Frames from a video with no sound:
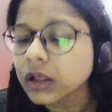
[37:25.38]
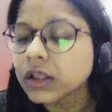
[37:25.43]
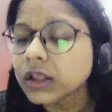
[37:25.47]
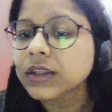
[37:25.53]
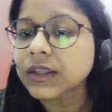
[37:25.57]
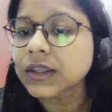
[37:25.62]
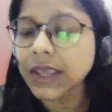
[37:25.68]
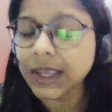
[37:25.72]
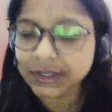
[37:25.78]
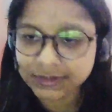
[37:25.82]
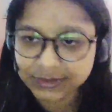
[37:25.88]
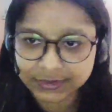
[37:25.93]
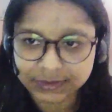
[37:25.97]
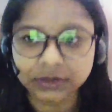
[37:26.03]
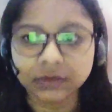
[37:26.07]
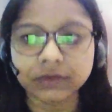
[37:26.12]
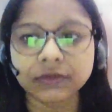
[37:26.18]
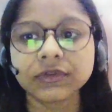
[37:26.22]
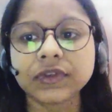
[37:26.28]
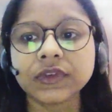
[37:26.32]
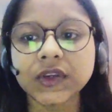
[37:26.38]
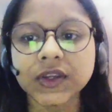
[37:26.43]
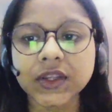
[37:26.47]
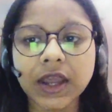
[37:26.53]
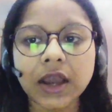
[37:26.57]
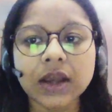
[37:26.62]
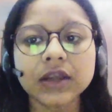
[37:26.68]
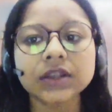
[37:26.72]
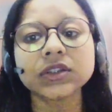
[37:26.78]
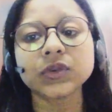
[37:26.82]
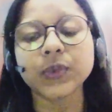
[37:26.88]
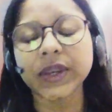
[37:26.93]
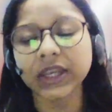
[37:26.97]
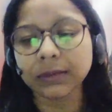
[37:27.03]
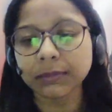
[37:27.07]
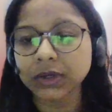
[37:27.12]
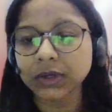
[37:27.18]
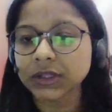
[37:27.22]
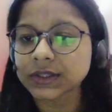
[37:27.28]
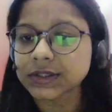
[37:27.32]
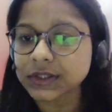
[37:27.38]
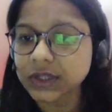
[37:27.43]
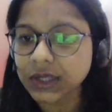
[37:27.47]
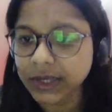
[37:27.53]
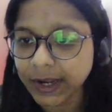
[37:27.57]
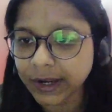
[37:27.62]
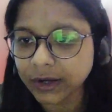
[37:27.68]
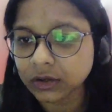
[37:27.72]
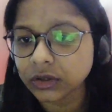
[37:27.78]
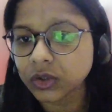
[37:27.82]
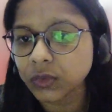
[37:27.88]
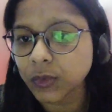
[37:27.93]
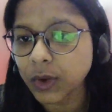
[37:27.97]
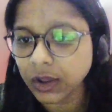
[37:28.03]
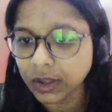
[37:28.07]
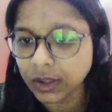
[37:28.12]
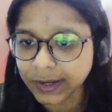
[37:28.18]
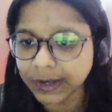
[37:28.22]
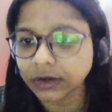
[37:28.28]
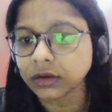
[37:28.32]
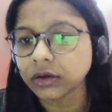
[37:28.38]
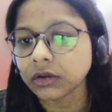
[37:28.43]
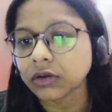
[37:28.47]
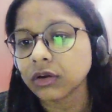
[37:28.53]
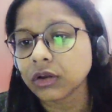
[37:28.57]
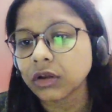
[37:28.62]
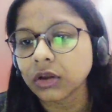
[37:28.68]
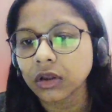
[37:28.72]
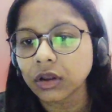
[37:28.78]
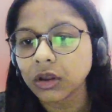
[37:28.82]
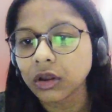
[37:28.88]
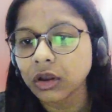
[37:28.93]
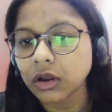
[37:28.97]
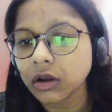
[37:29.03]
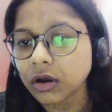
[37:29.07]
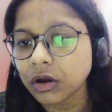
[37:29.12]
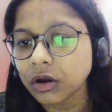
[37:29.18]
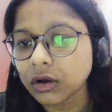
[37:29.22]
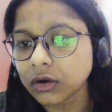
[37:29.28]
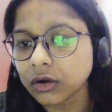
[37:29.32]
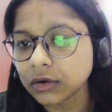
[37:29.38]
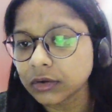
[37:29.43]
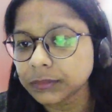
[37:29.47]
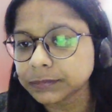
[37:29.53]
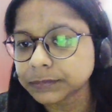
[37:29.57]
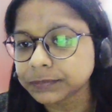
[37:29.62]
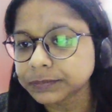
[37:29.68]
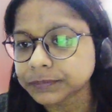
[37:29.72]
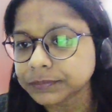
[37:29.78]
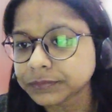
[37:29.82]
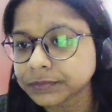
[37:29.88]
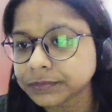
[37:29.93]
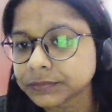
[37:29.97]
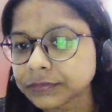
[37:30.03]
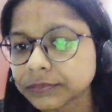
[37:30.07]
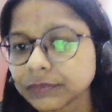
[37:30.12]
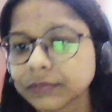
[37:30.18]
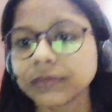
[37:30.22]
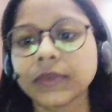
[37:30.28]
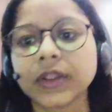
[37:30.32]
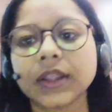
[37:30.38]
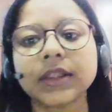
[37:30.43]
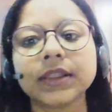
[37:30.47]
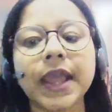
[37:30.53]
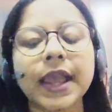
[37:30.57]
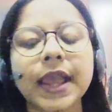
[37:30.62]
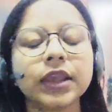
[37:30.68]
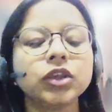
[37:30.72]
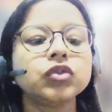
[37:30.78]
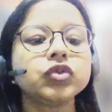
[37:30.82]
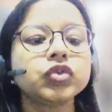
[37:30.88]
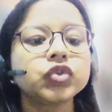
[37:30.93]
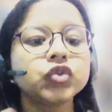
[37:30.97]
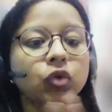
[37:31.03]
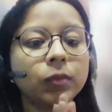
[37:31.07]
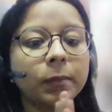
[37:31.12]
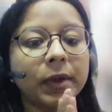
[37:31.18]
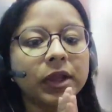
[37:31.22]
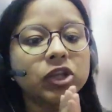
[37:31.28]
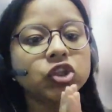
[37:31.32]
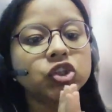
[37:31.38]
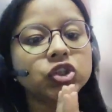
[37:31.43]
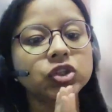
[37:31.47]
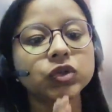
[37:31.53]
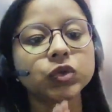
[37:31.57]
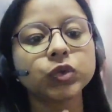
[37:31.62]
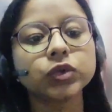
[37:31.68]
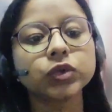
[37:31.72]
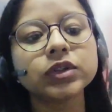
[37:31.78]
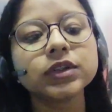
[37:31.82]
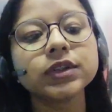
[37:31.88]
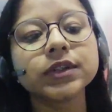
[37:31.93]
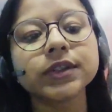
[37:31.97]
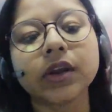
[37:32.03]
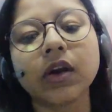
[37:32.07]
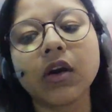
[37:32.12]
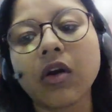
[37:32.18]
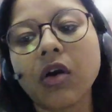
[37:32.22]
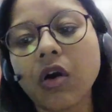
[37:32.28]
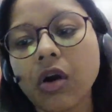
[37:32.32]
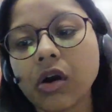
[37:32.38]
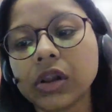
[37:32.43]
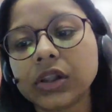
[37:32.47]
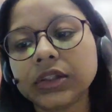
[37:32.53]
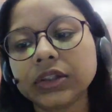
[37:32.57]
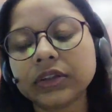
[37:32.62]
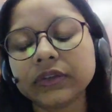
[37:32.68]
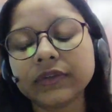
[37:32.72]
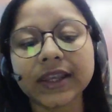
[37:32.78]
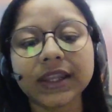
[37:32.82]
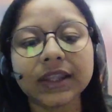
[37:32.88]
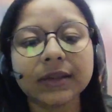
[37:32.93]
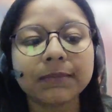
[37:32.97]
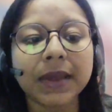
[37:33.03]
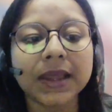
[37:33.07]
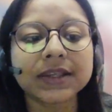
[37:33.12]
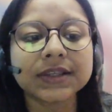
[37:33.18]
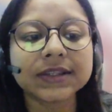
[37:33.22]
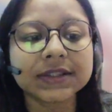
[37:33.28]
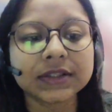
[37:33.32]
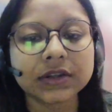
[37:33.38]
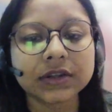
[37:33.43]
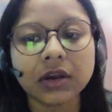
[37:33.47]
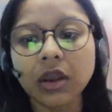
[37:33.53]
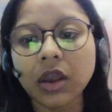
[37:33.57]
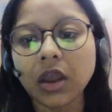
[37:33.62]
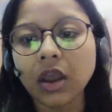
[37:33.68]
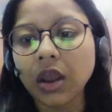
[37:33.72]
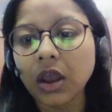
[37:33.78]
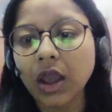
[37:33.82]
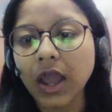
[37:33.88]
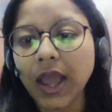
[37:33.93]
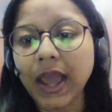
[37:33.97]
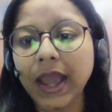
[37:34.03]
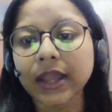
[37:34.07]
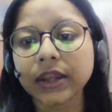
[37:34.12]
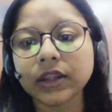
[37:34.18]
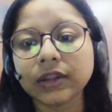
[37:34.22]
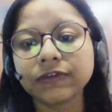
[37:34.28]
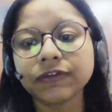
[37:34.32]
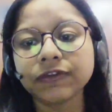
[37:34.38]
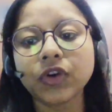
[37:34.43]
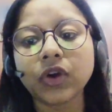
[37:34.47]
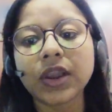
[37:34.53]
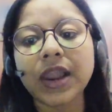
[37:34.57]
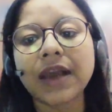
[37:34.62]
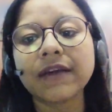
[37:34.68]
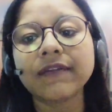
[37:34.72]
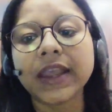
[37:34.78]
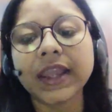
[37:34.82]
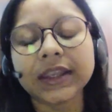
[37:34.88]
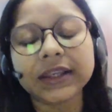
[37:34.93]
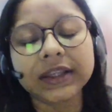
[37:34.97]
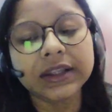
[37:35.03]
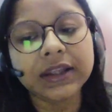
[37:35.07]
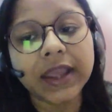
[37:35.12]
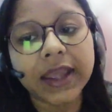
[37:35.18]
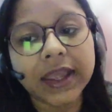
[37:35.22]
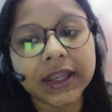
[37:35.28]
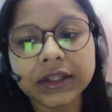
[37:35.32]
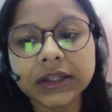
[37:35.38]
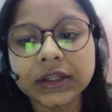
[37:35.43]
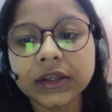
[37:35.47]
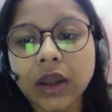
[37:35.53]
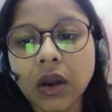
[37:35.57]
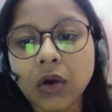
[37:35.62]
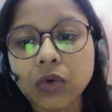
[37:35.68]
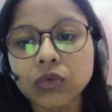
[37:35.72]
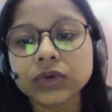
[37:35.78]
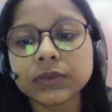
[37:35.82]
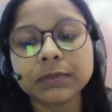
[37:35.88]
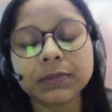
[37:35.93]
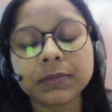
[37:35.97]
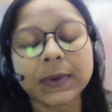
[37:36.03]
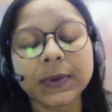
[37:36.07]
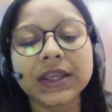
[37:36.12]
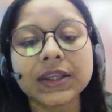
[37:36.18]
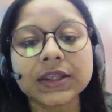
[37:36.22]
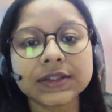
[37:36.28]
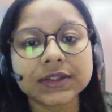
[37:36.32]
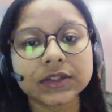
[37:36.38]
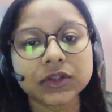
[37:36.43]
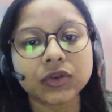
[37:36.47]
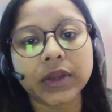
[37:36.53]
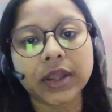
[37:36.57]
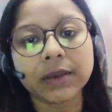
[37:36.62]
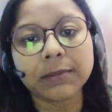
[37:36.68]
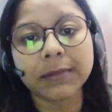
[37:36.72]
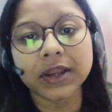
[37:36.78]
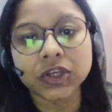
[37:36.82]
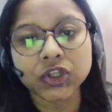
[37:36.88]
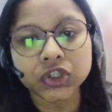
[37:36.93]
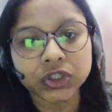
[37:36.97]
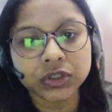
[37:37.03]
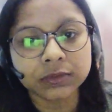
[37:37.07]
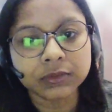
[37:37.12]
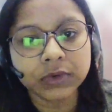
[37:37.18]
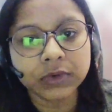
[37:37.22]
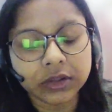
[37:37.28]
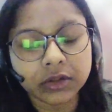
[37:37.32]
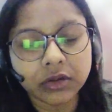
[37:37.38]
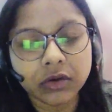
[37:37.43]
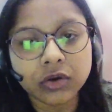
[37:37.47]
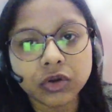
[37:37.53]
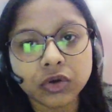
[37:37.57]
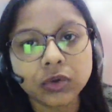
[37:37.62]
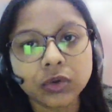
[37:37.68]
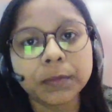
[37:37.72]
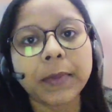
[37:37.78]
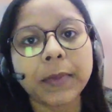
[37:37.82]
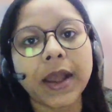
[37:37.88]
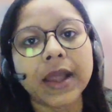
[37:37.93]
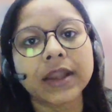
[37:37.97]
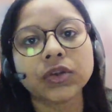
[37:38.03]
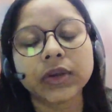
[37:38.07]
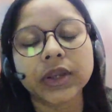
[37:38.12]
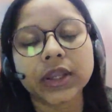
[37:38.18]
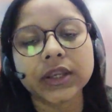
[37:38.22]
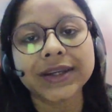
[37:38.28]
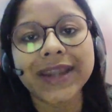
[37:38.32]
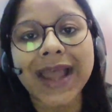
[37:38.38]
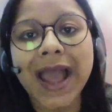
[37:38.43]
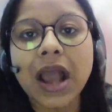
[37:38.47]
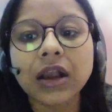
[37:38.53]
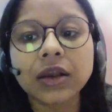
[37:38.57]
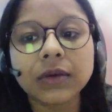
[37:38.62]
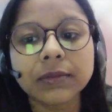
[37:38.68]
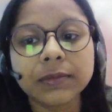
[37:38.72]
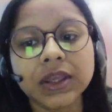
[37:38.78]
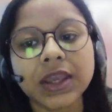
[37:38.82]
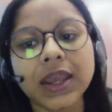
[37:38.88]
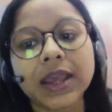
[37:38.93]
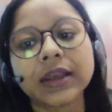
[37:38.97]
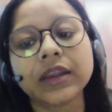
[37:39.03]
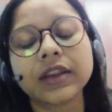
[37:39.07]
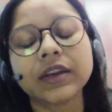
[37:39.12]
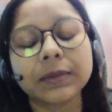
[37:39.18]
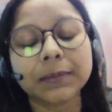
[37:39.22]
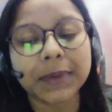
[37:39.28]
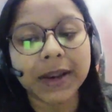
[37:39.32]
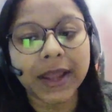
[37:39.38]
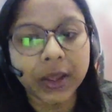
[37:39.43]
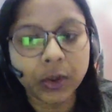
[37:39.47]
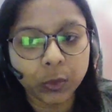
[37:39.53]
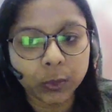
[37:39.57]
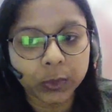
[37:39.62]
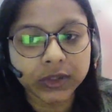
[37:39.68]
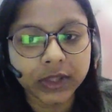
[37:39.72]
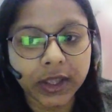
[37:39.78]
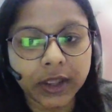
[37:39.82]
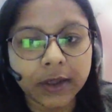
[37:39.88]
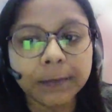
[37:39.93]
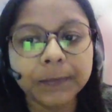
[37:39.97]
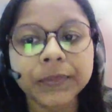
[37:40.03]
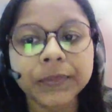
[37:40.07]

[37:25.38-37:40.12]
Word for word: Yes, 3 hours, 20 minutes. Correct. You are correct. Um, thank you so much, students. Uh, all the very best and if you all have any any doubt please you can mention in the group and you can tag me i can reply over there